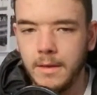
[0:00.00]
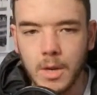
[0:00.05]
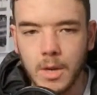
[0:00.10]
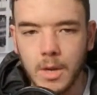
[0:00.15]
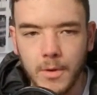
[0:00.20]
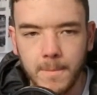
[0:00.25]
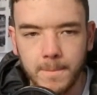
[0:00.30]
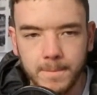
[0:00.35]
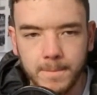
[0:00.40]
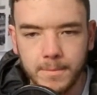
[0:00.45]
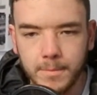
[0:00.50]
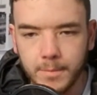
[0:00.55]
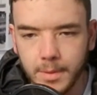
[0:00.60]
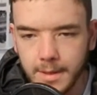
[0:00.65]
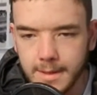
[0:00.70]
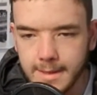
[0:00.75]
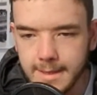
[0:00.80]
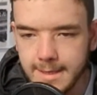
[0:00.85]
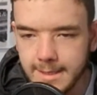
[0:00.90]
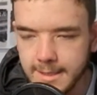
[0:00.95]
Come on,
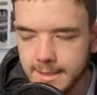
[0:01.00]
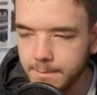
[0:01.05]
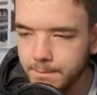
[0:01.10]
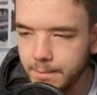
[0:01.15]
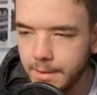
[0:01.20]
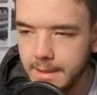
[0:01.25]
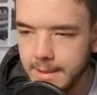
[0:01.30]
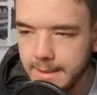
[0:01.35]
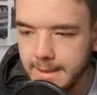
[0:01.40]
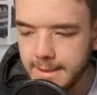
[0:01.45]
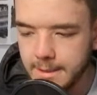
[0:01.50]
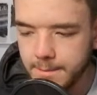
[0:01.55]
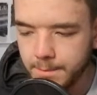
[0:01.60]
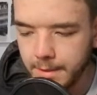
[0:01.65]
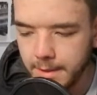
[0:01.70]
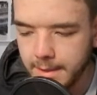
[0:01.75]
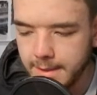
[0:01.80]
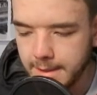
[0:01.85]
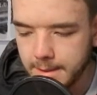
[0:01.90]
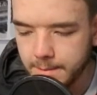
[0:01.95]
please, please,
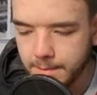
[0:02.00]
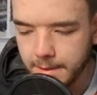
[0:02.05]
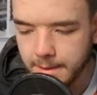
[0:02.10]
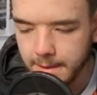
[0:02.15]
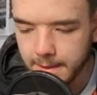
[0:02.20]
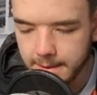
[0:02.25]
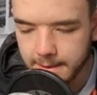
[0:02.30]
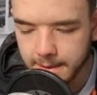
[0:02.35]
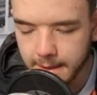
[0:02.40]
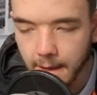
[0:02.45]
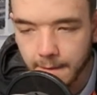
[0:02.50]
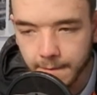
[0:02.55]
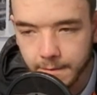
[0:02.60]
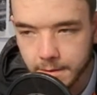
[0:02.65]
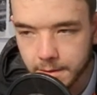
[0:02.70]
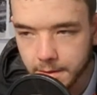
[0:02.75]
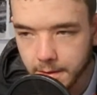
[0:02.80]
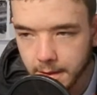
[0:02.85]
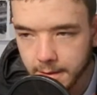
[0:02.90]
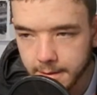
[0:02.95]
please, please give
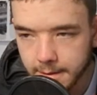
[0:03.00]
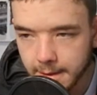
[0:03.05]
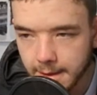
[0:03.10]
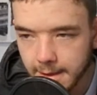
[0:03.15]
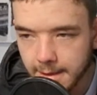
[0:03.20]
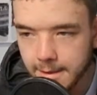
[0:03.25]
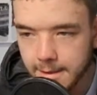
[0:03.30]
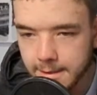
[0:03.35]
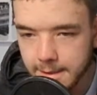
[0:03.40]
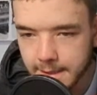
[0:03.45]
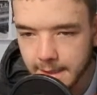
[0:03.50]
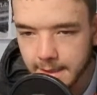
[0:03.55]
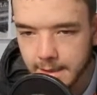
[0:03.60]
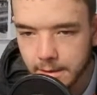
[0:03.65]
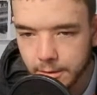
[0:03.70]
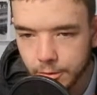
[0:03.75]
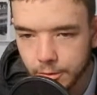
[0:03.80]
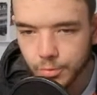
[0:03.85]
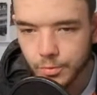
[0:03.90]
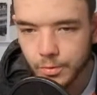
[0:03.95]
us an
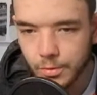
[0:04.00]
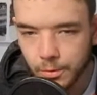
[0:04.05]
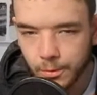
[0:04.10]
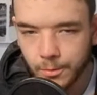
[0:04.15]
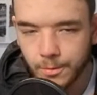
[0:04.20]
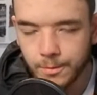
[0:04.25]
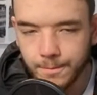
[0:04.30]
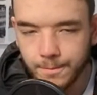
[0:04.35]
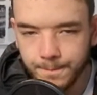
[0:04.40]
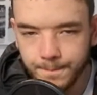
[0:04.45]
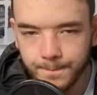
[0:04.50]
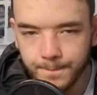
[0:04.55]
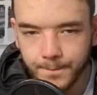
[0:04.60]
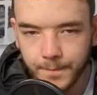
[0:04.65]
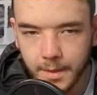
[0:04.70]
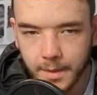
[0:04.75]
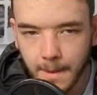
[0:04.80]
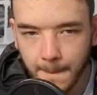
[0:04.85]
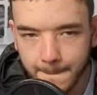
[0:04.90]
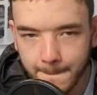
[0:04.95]
easy draw.
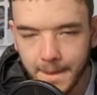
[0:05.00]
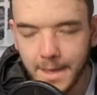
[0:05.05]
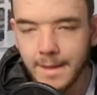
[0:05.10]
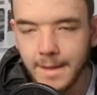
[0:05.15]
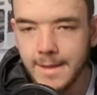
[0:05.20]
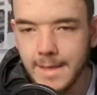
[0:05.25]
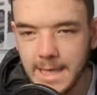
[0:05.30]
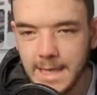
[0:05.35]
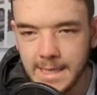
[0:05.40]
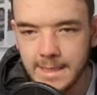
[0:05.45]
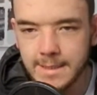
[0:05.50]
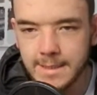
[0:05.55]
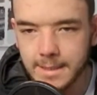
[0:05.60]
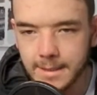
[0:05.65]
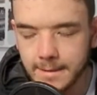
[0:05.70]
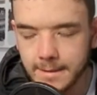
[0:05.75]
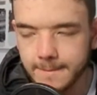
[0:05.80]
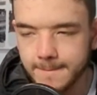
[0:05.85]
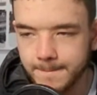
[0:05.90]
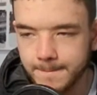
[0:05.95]

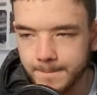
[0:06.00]
Please.